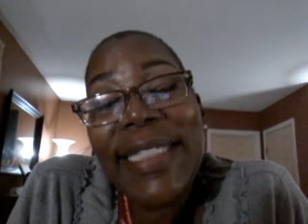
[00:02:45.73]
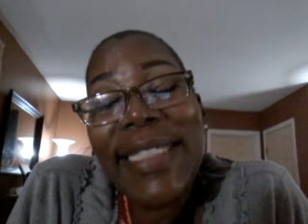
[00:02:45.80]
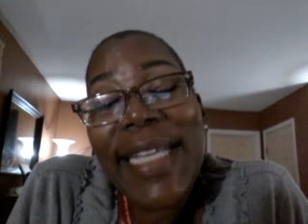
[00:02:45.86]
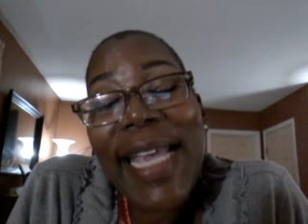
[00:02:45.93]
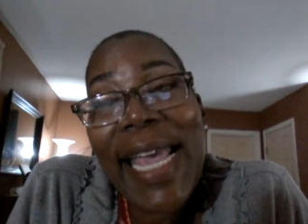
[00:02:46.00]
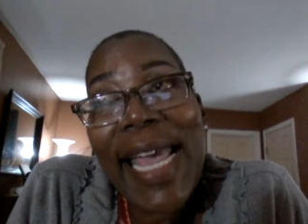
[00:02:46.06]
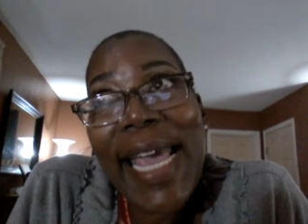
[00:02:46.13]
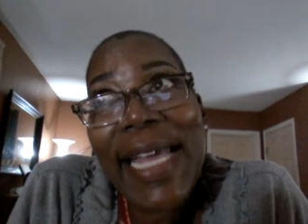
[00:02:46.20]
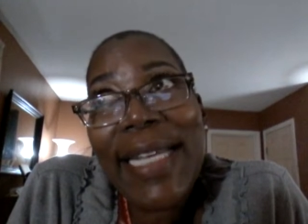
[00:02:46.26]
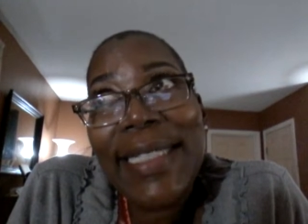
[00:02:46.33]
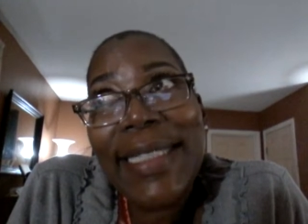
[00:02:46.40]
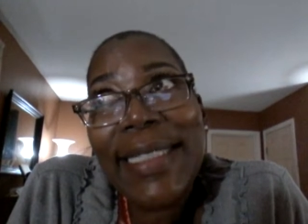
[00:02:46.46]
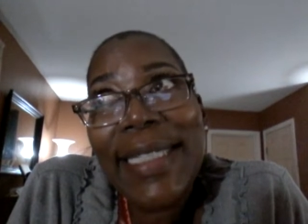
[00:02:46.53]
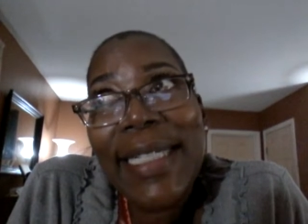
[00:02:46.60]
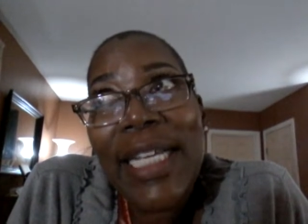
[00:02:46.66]

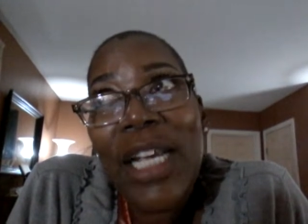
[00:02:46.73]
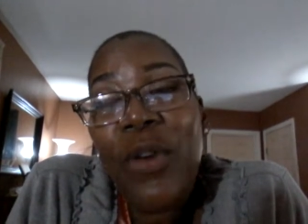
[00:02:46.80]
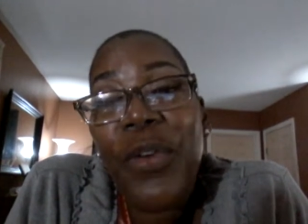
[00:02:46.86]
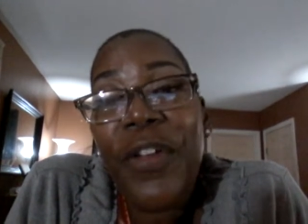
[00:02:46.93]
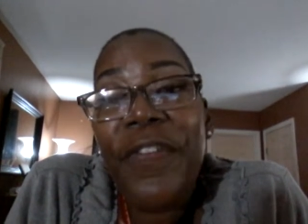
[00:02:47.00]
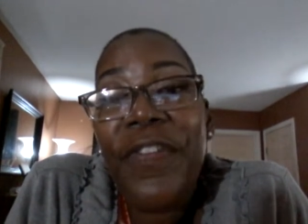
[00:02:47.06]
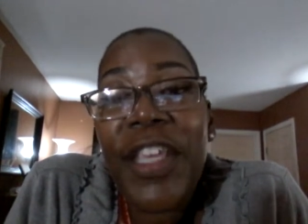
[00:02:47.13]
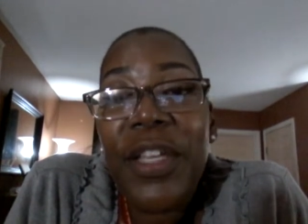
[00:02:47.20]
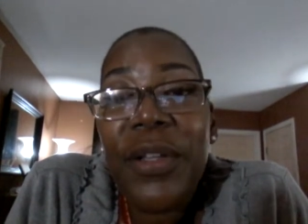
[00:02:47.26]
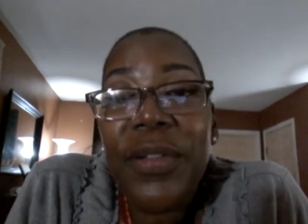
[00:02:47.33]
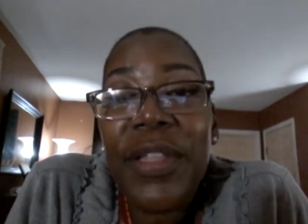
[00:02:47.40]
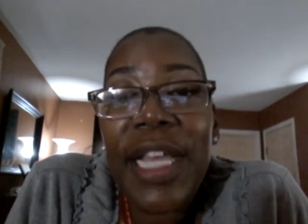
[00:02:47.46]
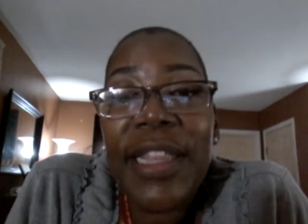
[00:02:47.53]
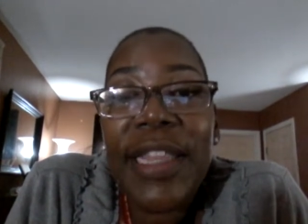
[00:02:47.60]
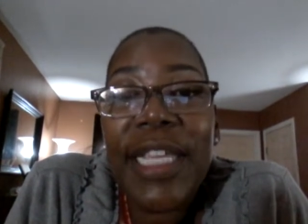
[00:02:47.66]
scan
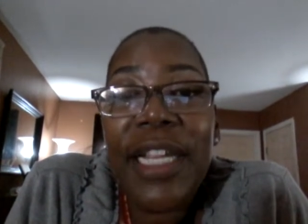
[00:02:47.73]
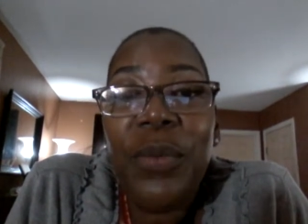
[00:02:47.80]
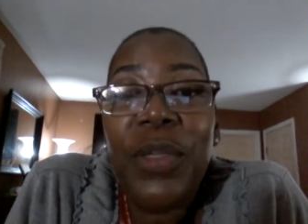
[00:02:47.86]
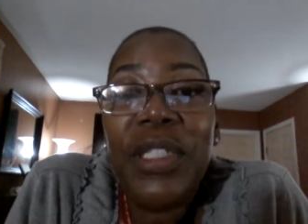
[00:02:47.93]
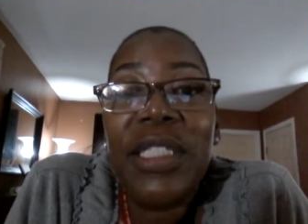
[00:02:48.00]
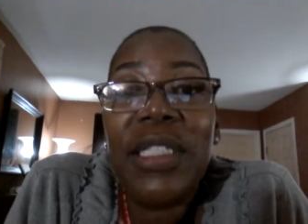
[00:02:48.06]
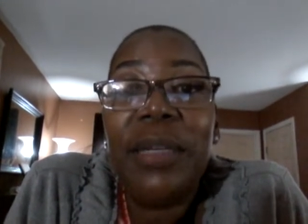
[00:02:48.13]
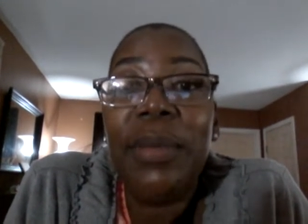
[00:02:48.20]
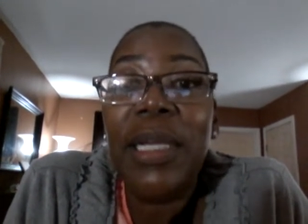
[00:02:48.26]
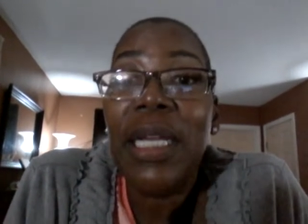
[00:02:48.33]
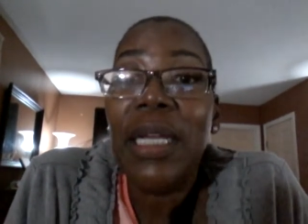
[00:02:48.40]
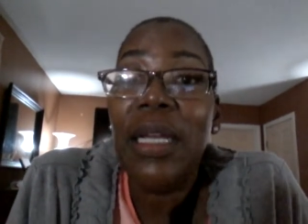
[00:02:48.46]
revealed that there was a